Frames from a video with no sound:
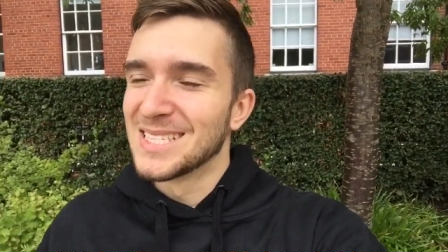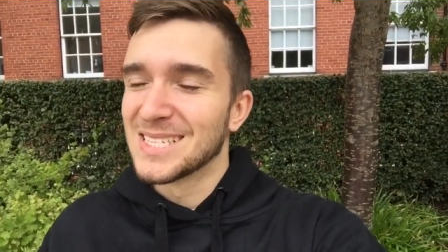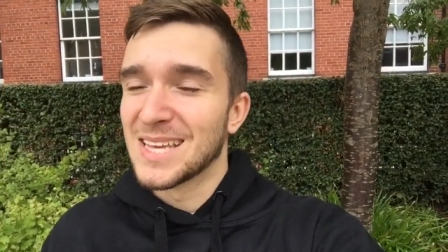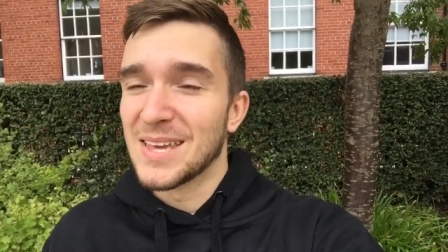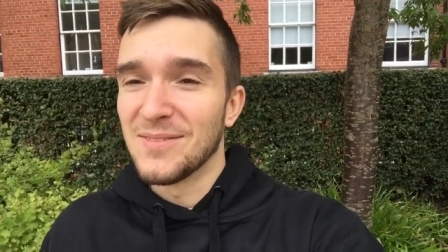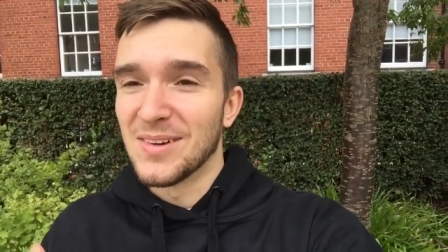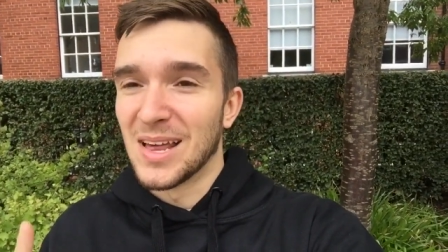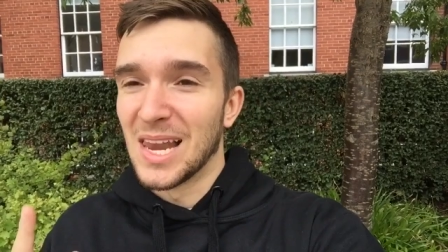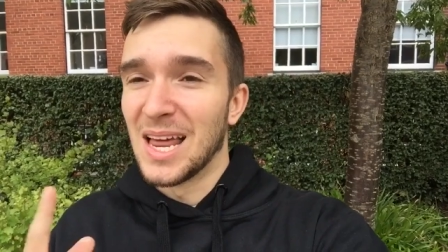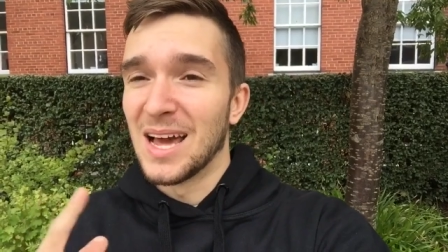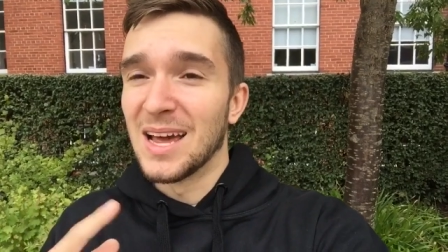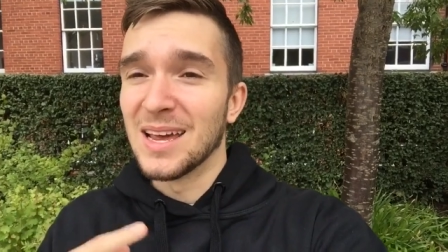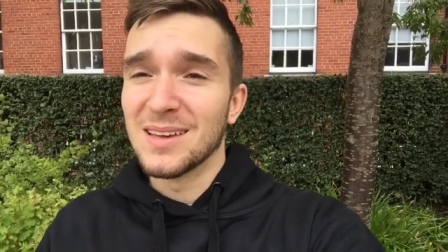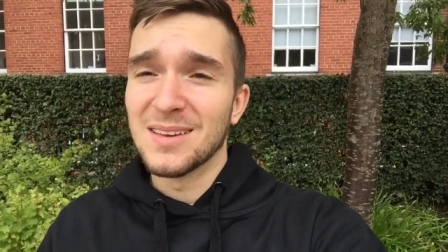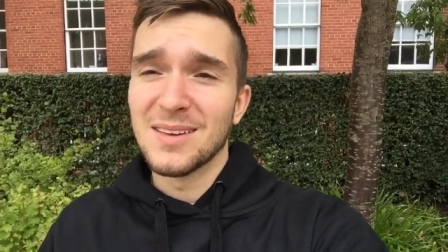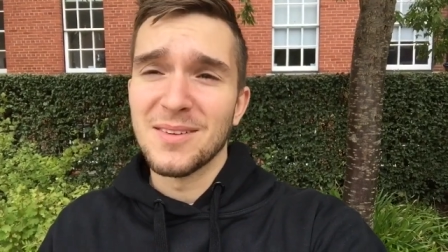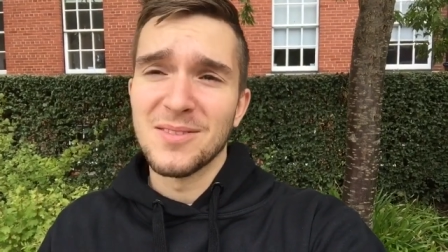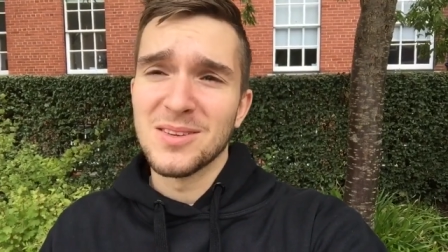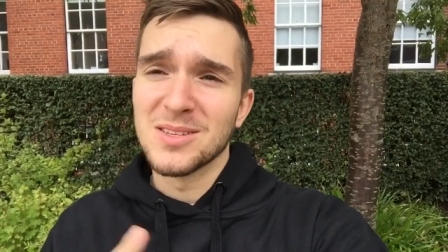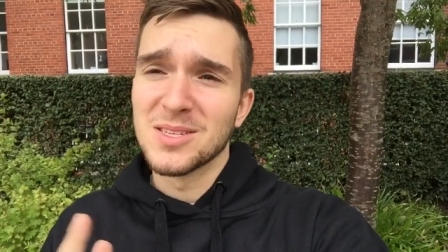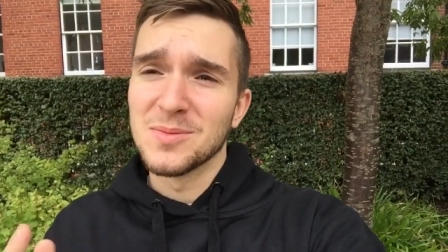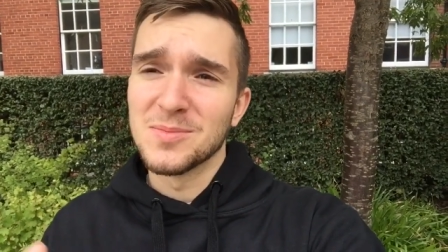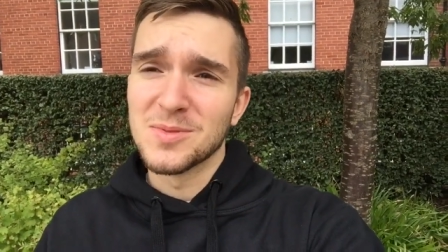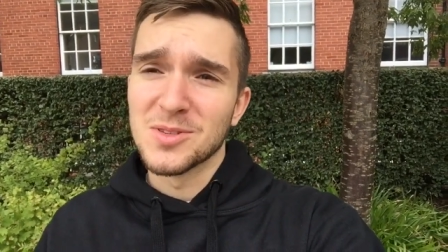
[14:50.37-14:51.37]
give it a like,
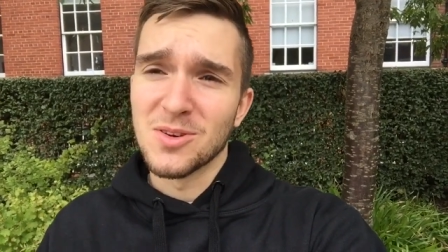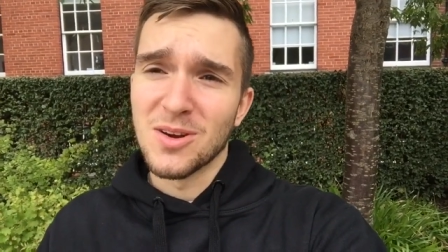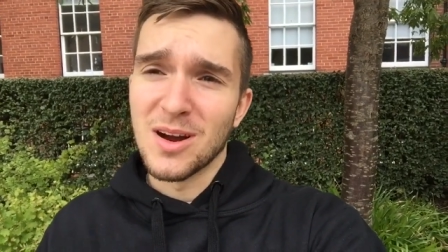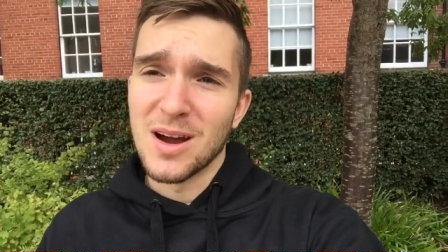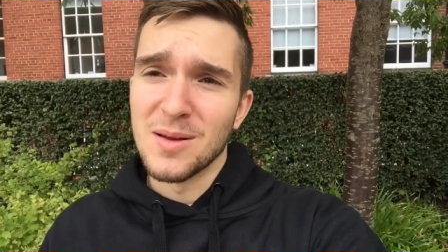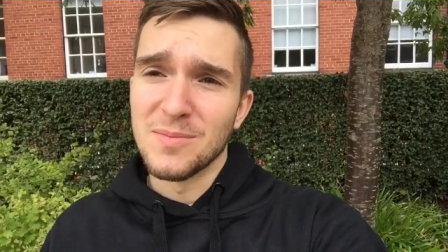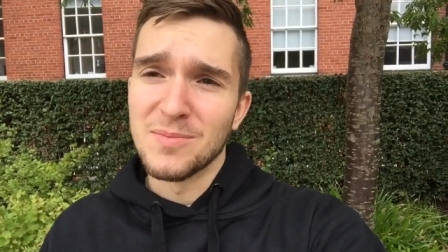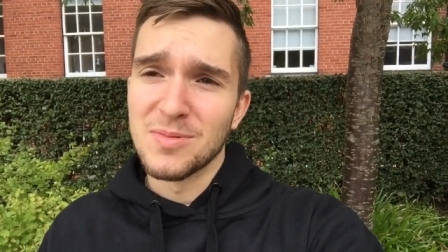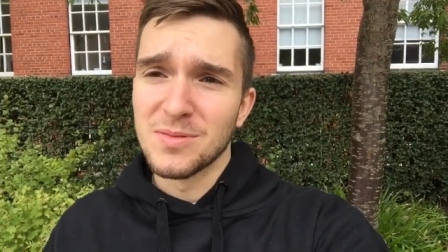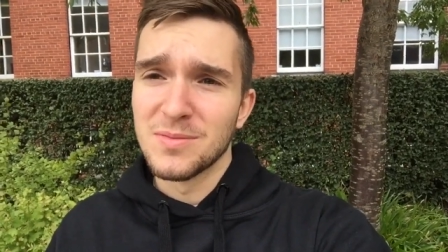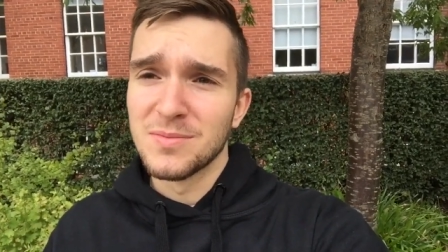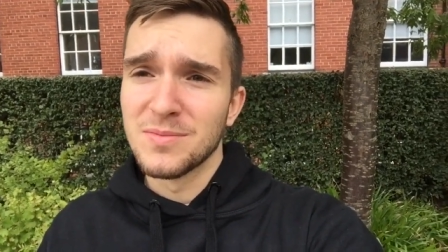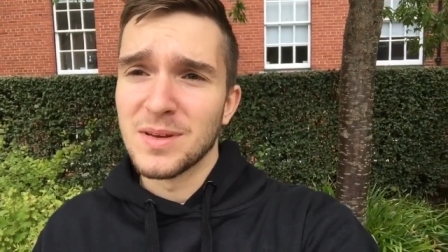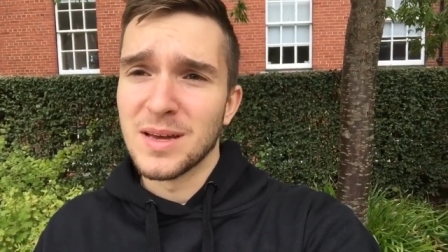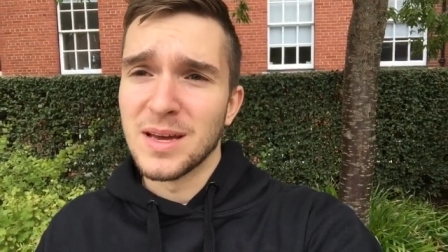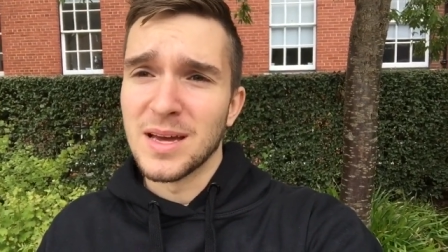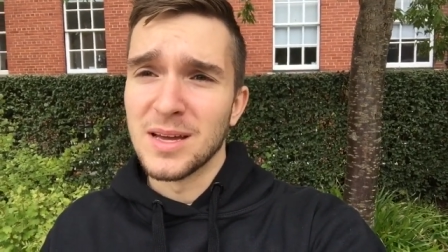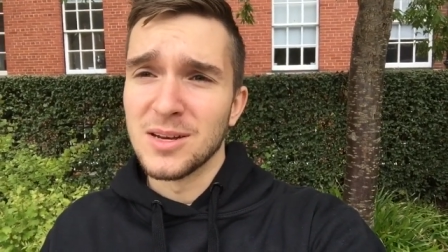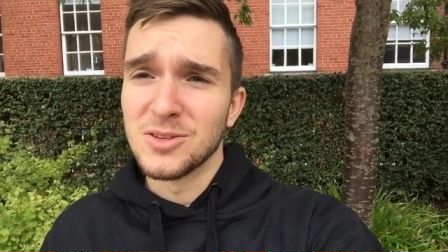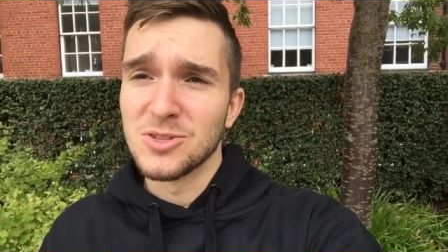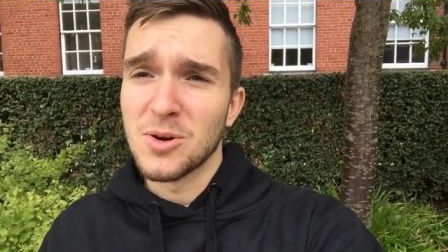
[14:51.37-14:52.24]
give it a subscribe, uh,